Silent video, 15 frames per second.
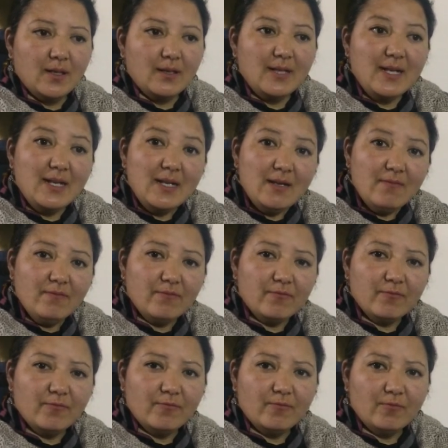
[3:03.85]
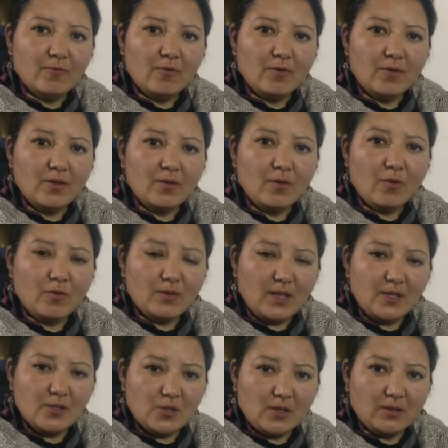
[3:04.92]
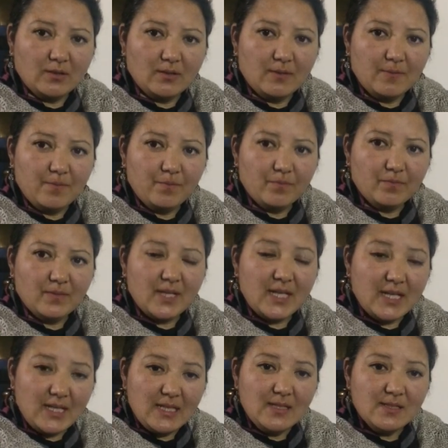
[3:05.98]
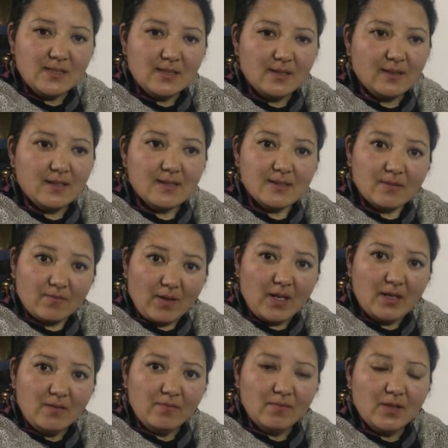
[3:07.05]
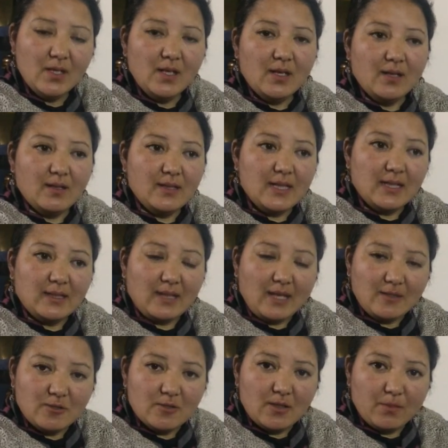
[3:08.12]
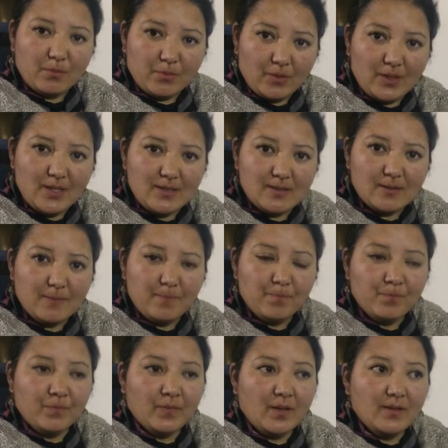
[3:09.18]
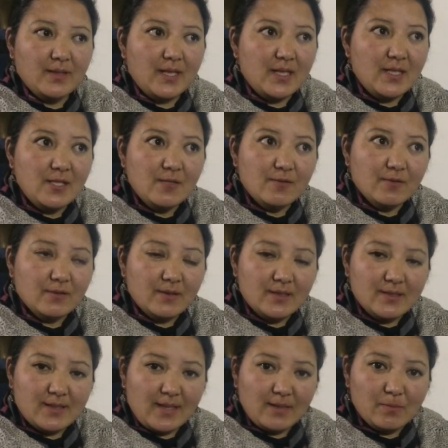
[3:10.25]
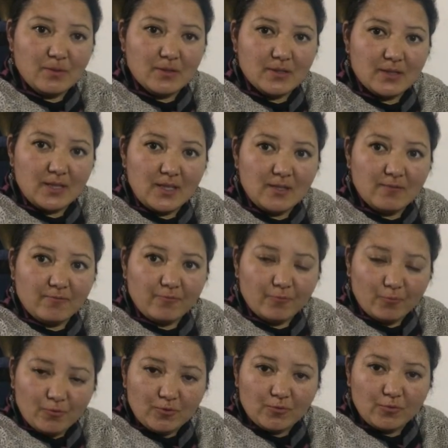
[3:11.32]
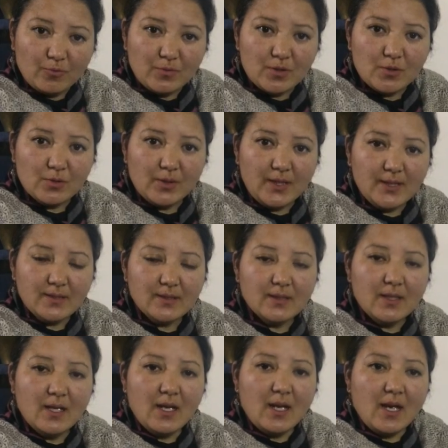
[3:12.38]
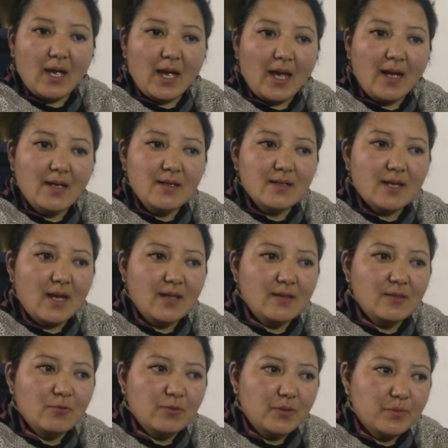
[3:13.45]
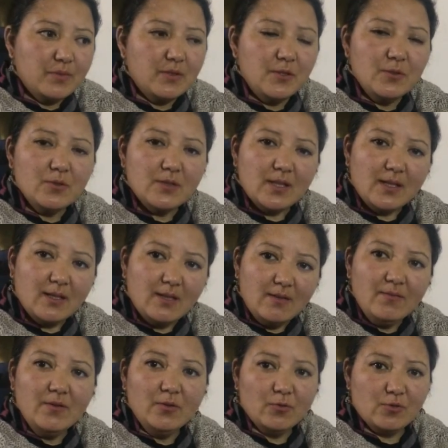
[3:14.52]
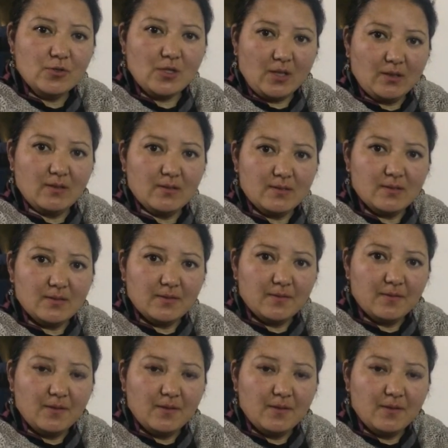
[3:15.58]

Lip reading: They live on that jungle. They eat, they survive, they catch their prey, they eat, these animals eat fruits from the trees, and they reproduce and they live in those jungles.